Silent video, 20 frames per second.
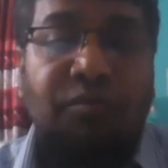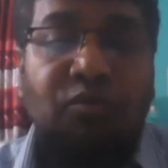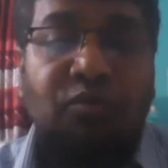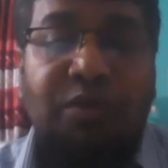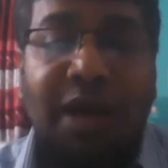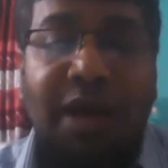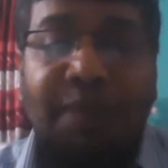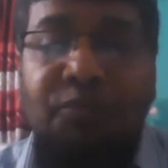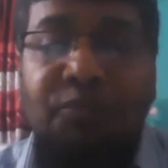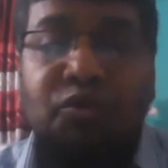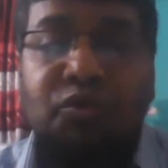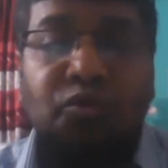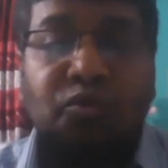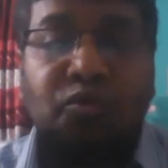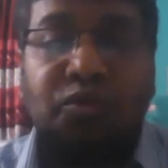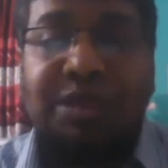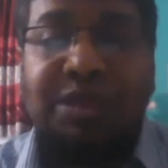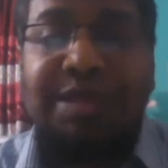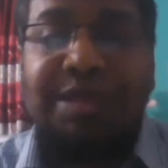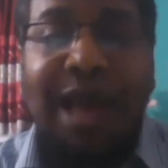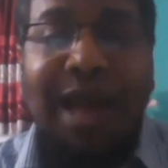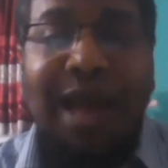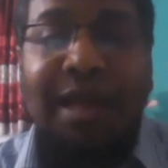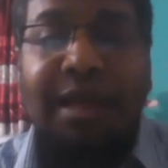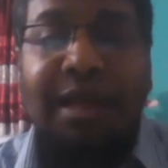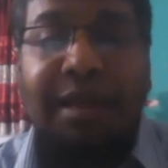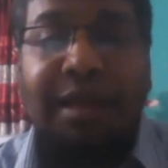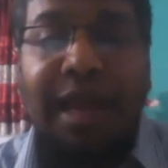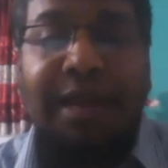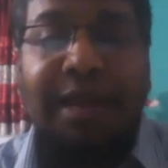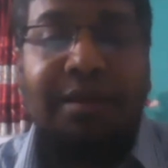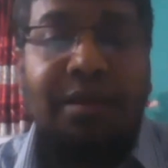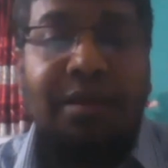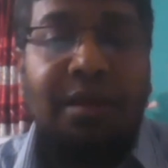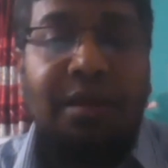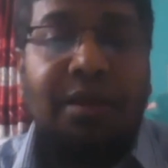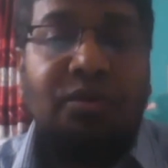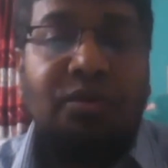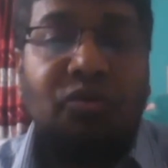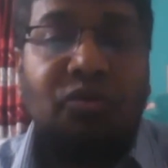come to this island and
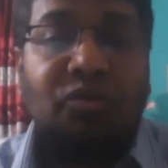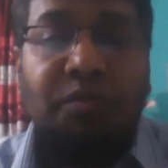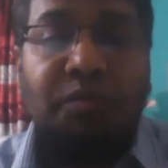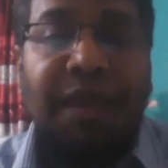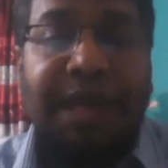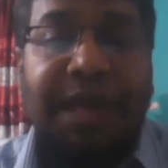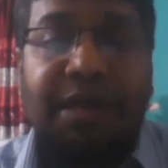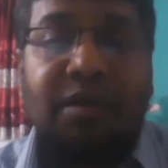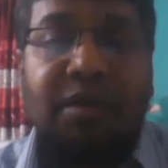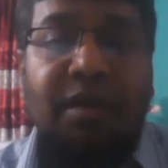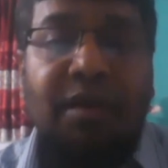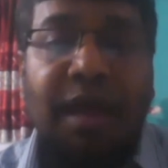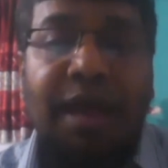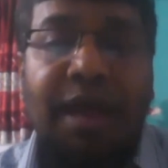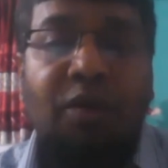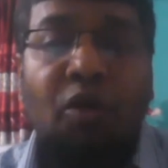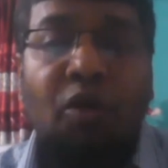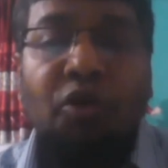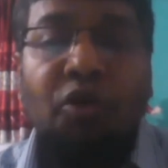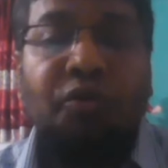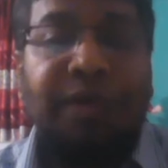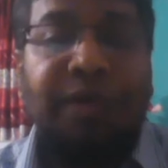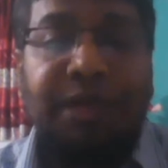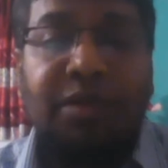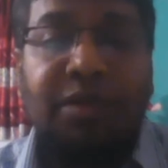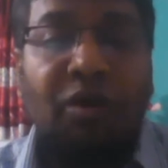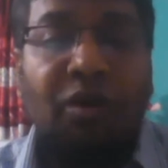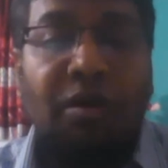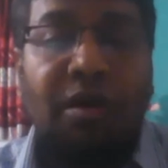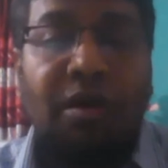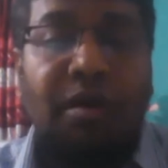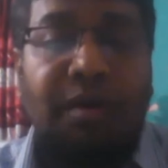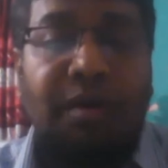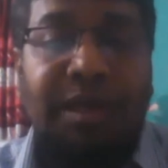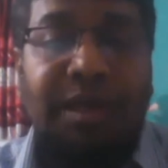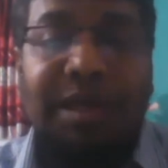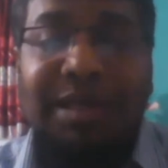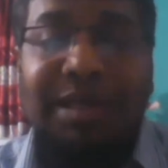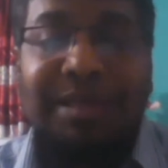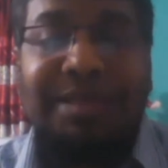to make a colony
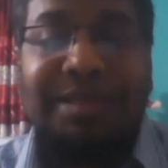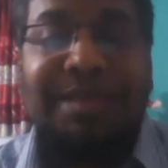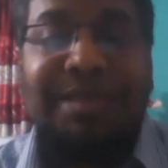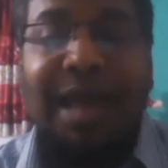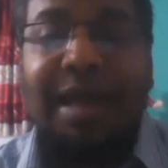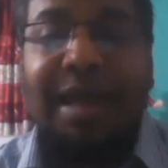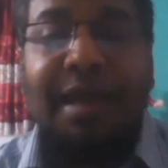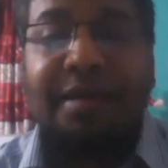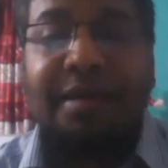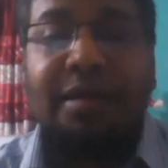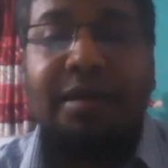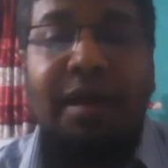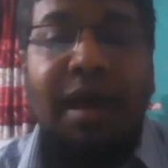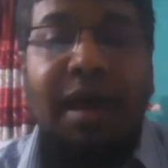in this island.